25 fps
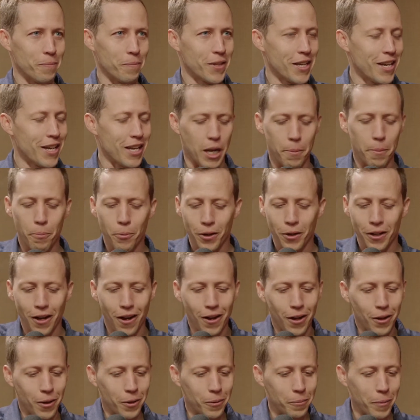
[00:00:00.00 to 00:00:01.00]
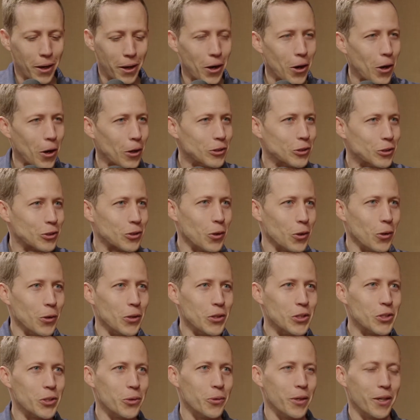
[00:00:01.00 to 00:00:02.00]
And I put all my heart and soul
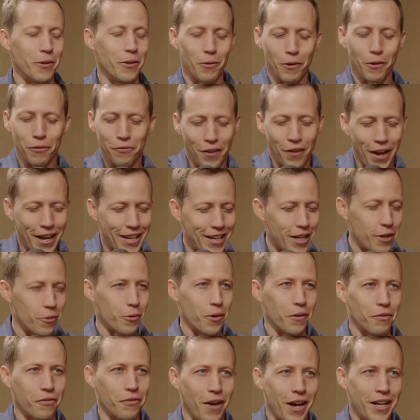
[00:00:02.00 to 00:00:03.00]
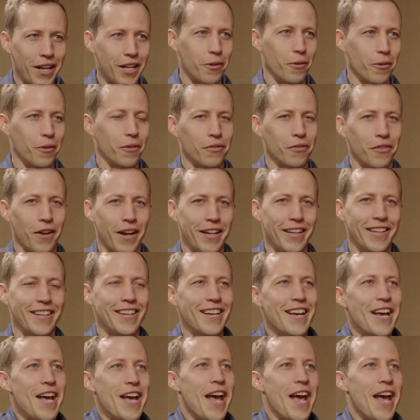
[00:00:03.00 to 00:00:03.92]
into it and refine it and refine it and refine it.